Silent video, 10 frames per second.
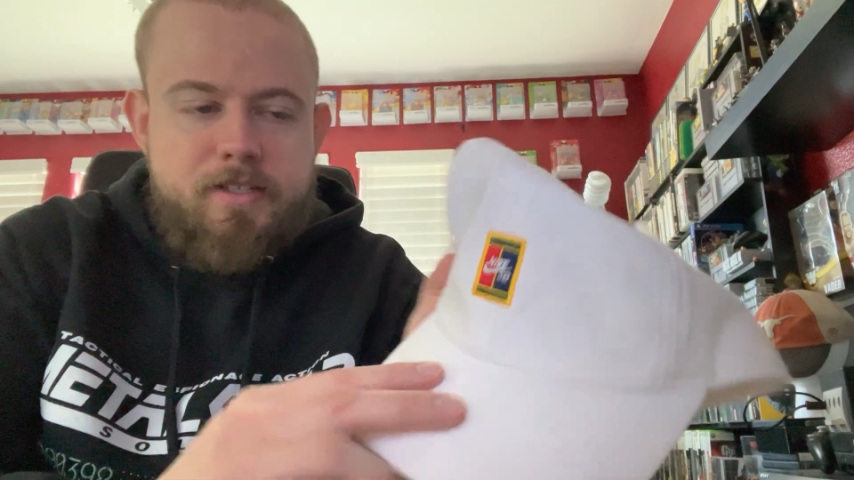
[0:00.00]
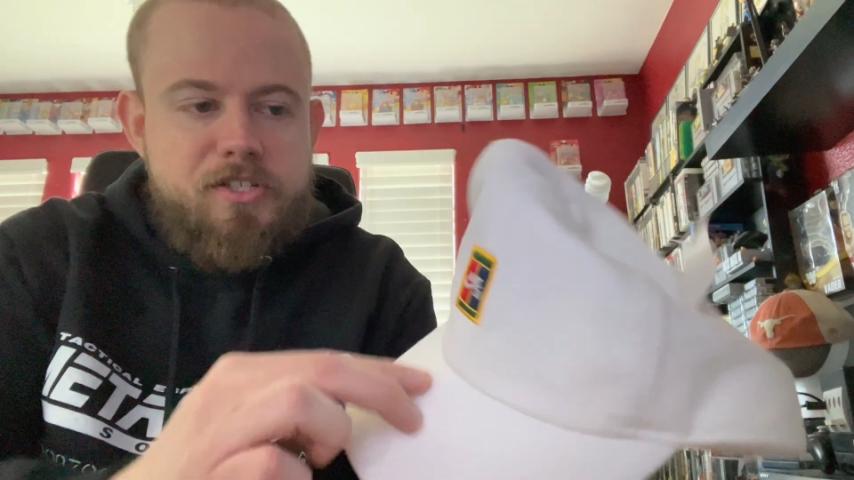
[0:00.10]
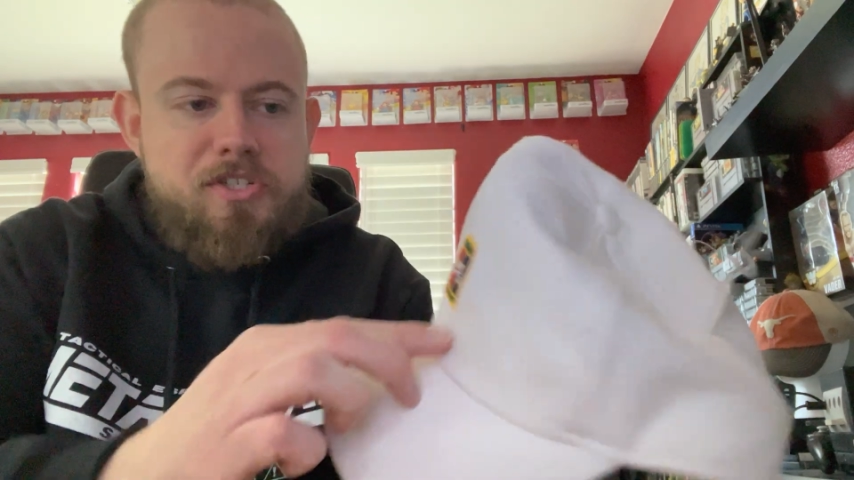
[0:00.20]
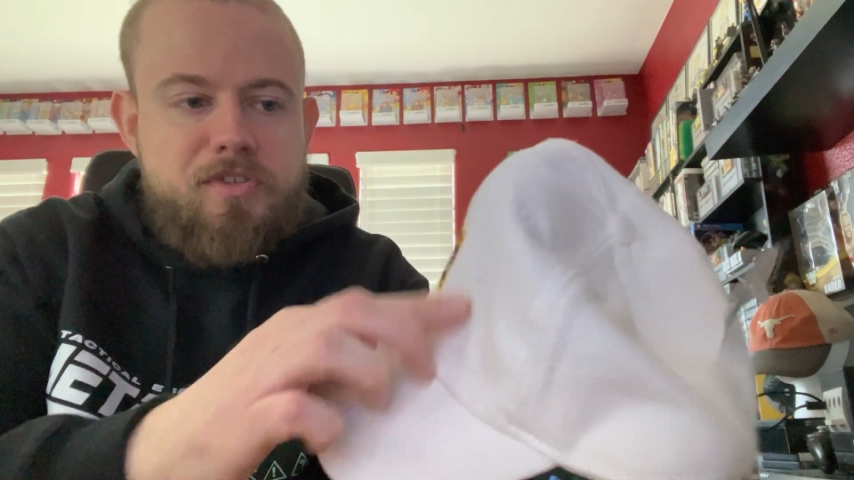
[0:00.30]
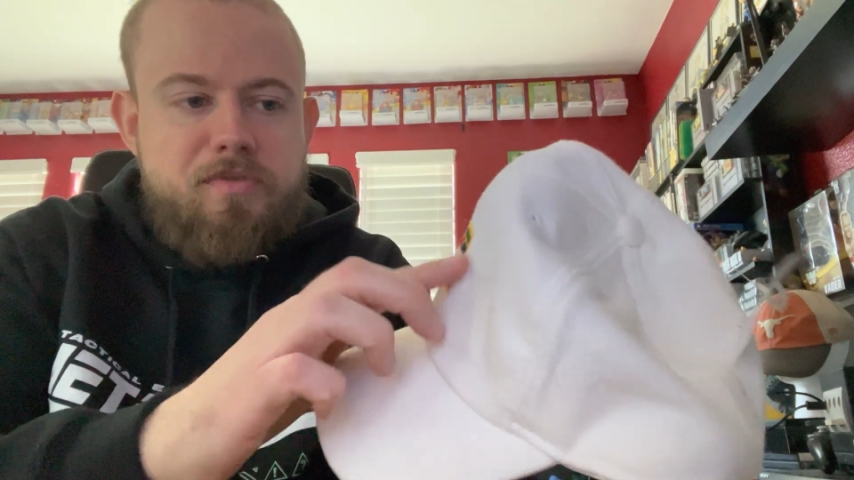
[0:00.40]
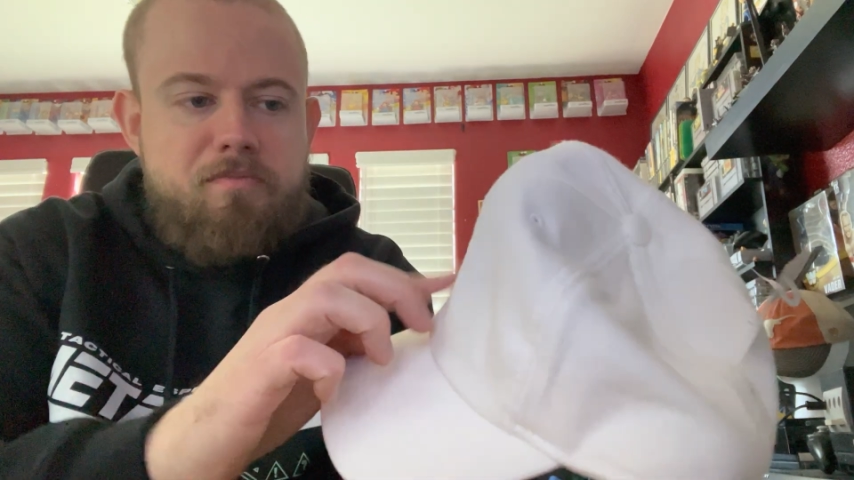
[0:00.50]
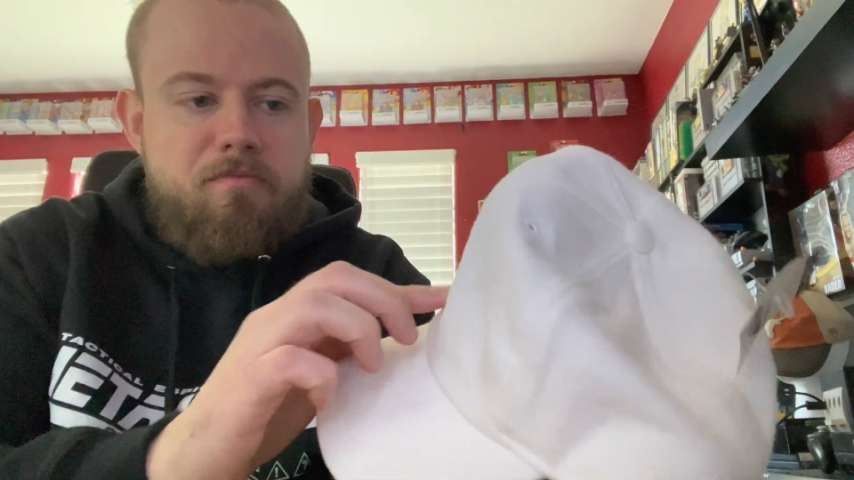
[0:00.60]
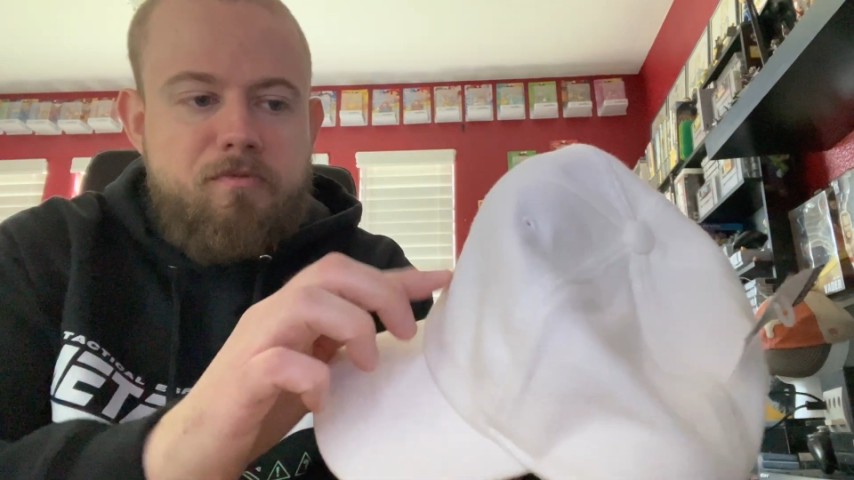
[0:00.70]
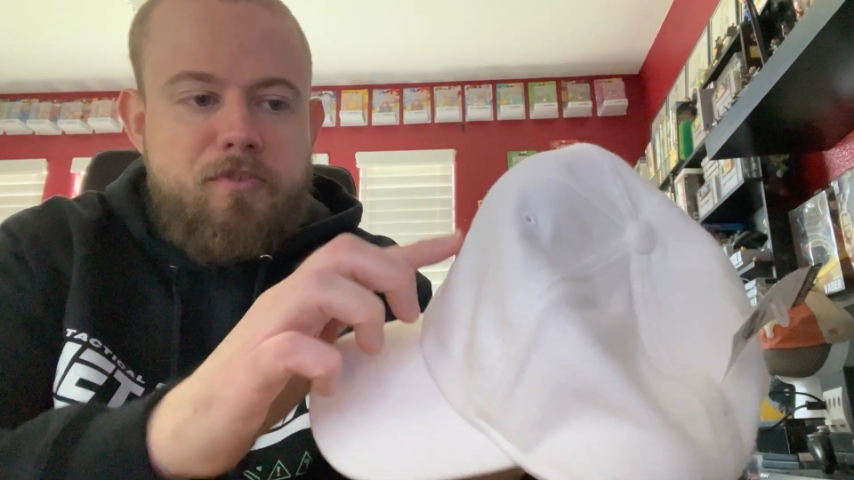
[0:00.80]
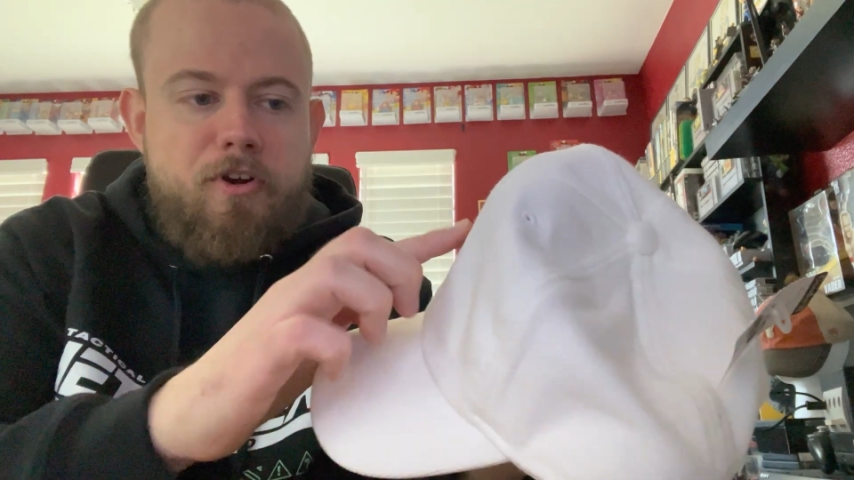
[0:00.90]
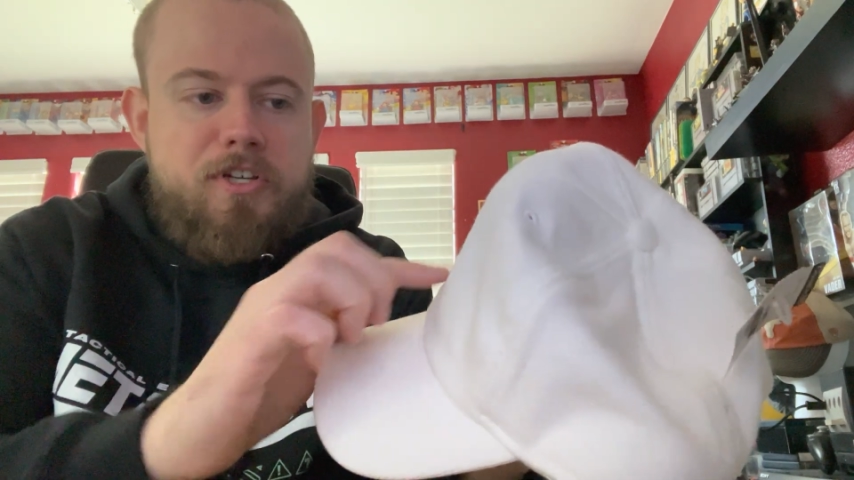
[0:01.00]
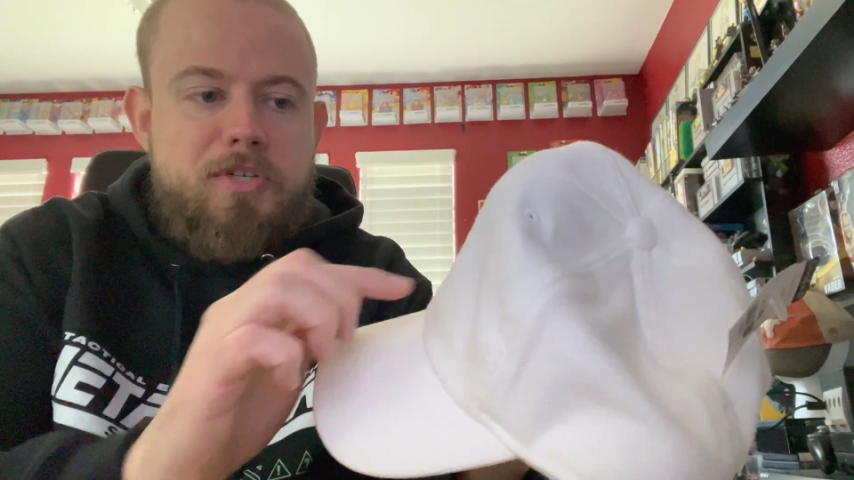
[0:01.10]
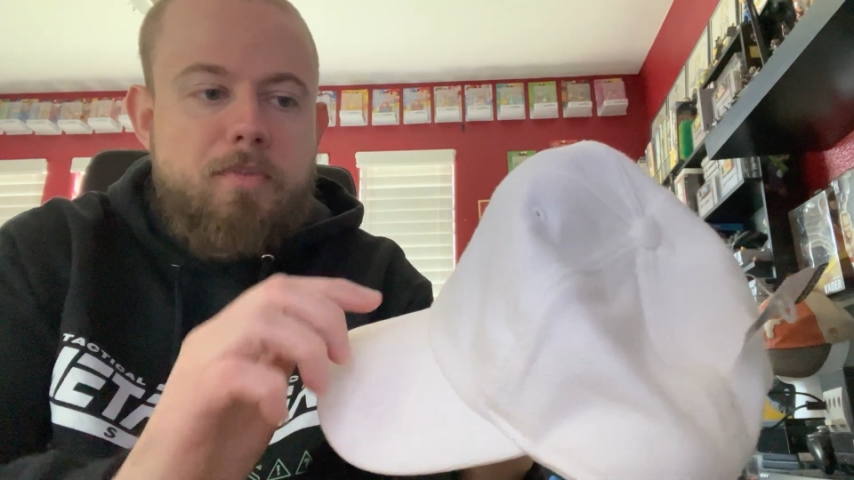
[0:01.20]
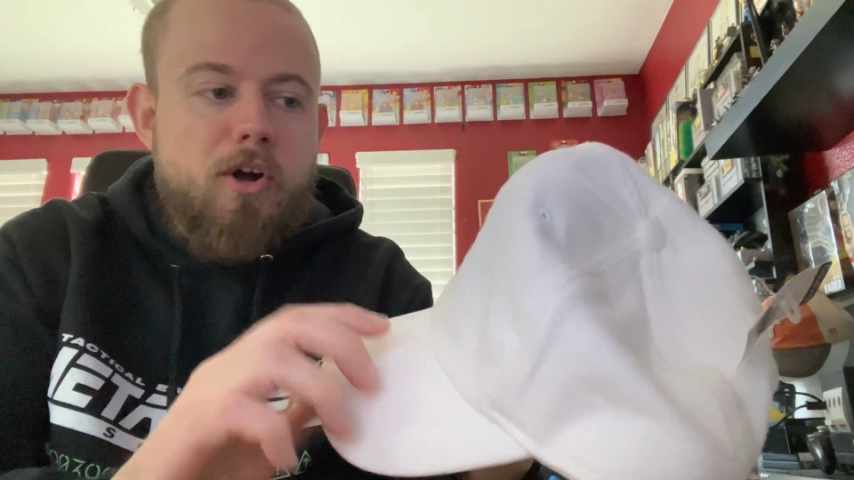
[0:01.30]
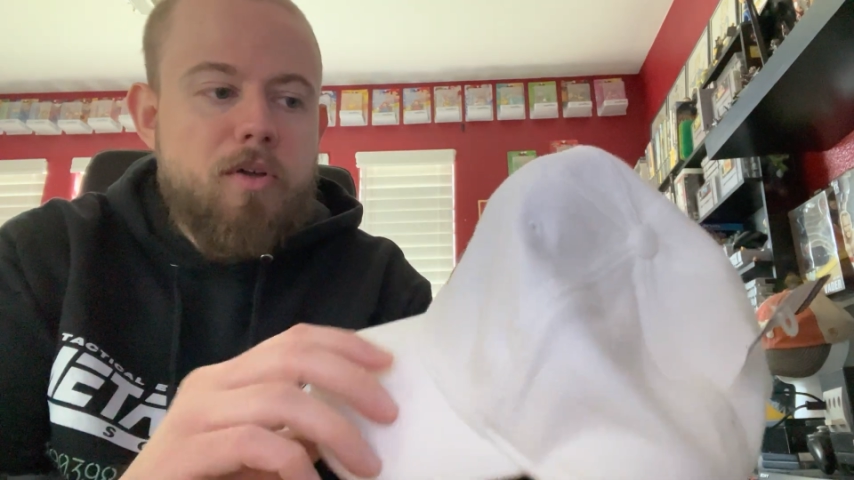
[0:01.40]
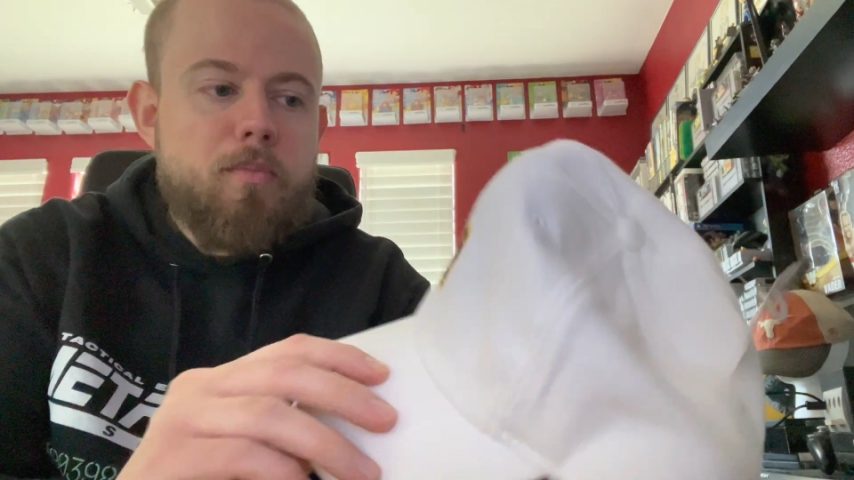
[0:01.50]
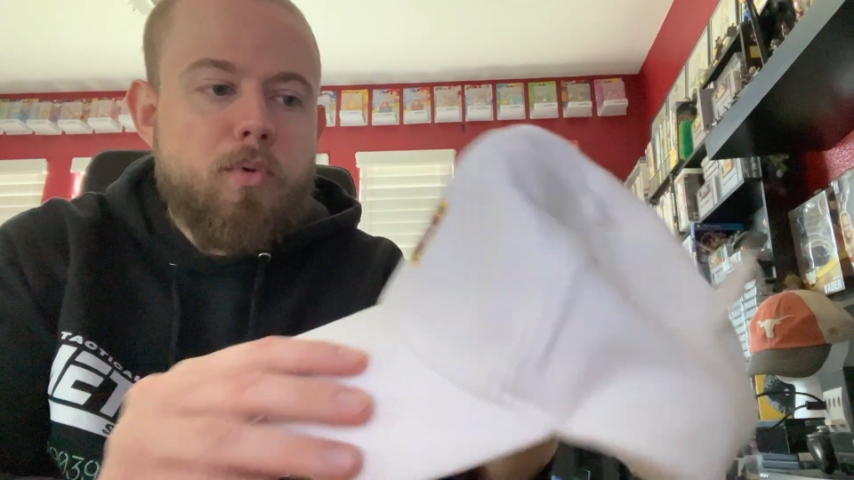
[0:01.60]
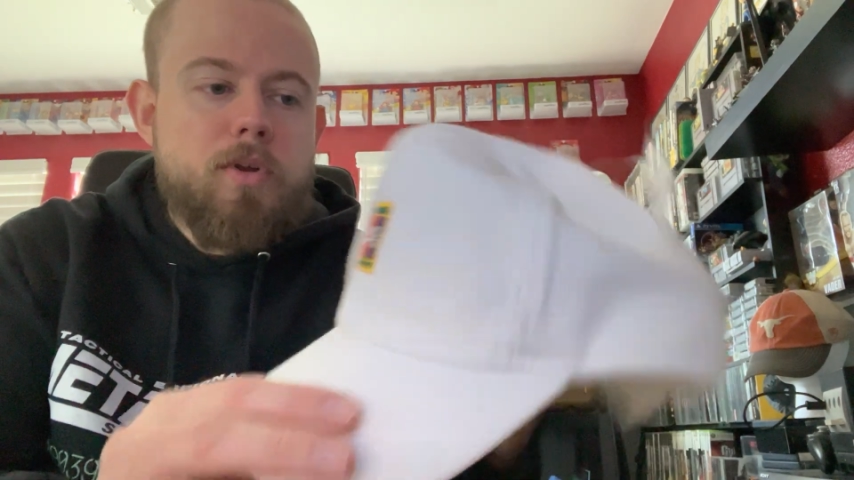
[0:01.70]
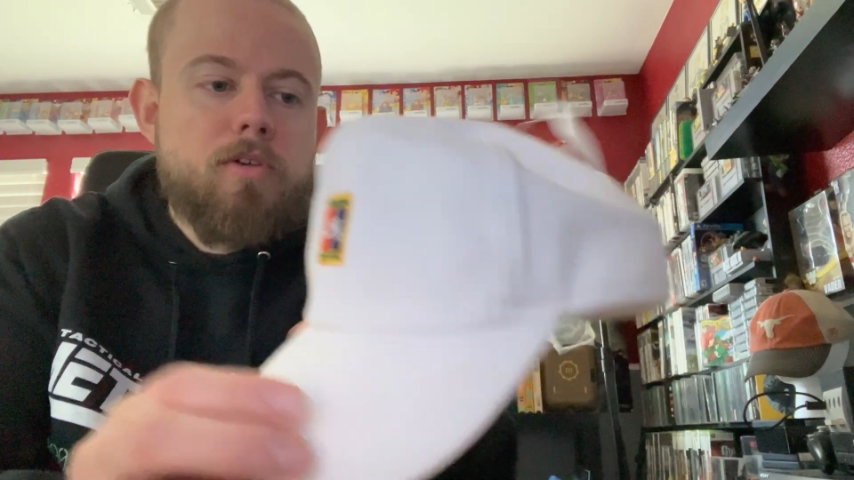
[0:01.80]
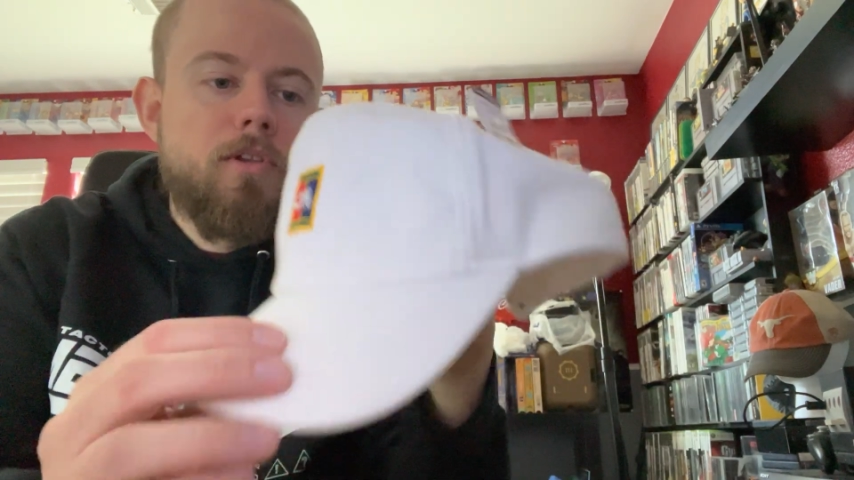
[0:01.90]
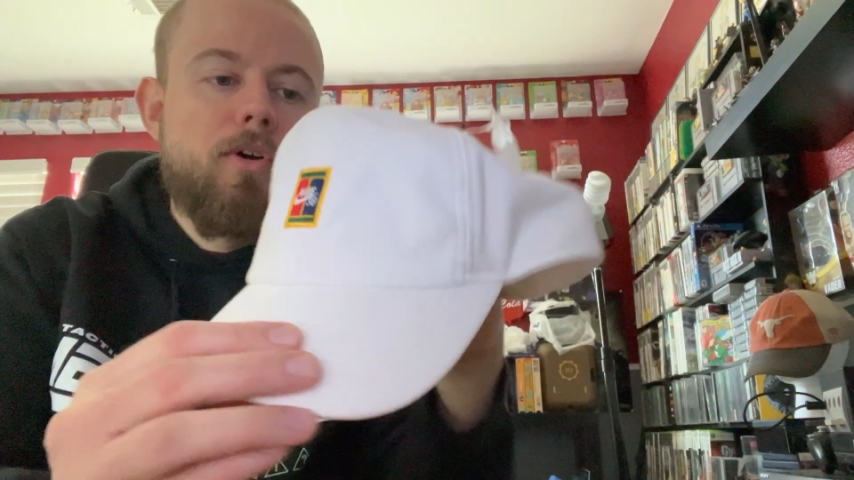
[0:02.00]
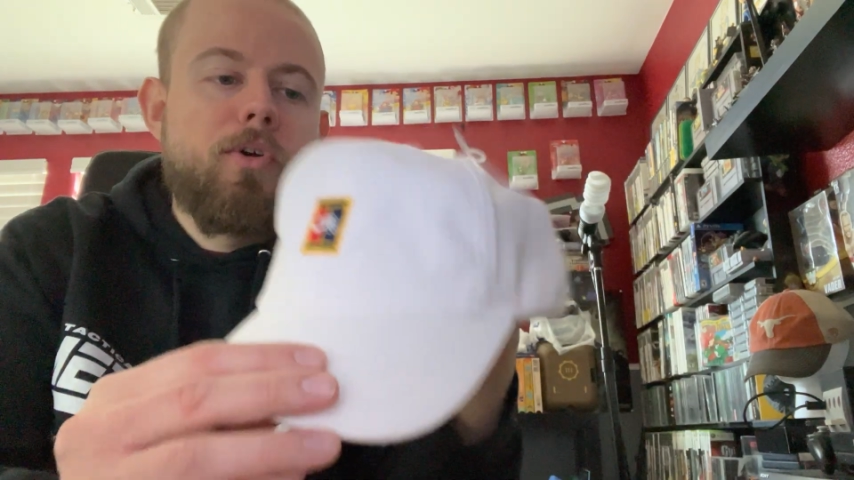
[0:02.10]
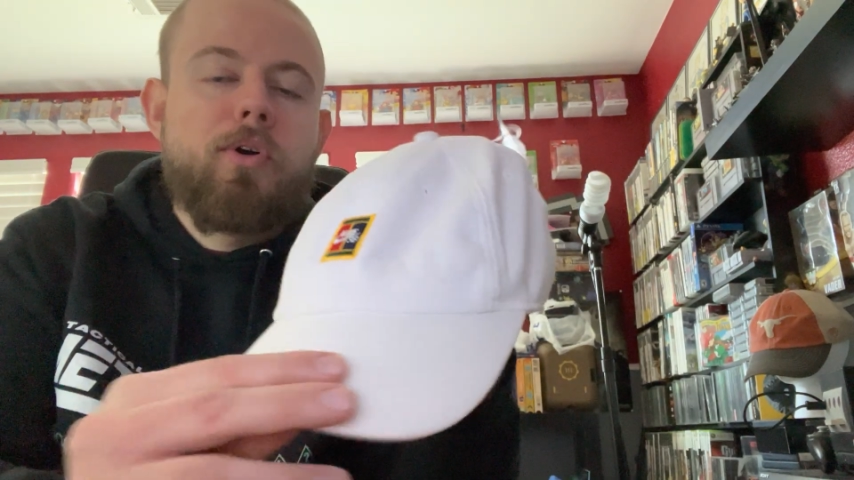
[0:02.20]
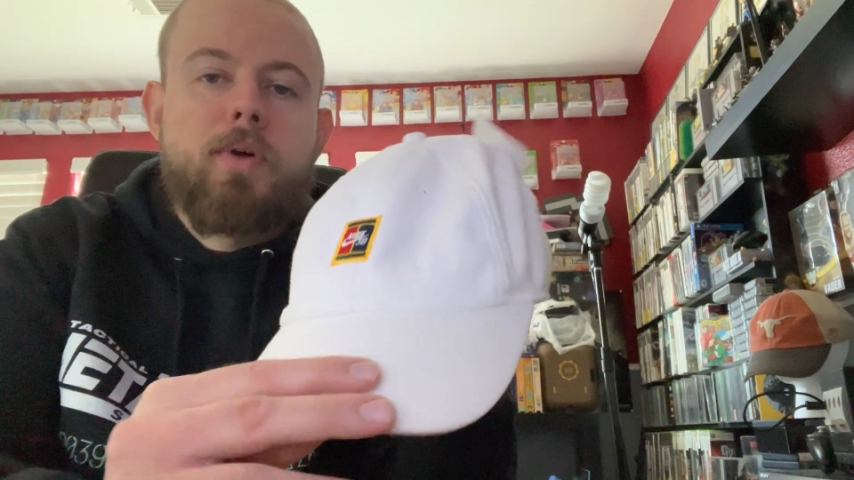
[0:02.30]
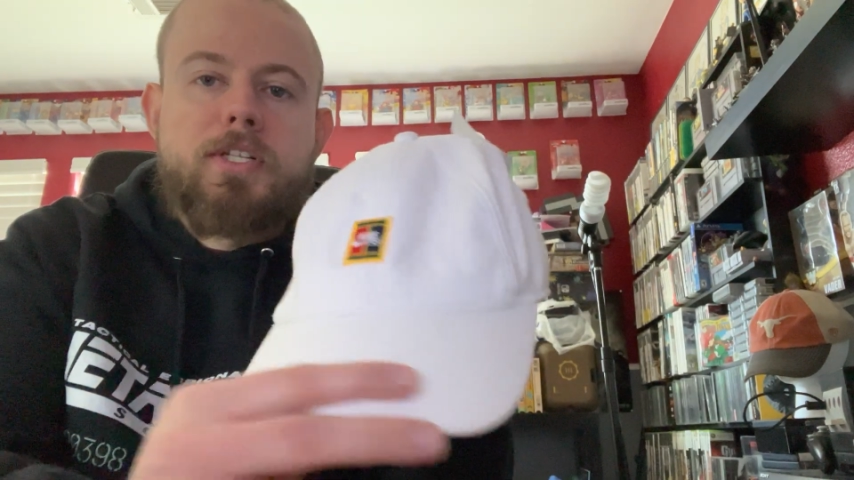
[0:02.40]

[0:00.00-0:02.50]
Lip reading: just very small embroidered logo.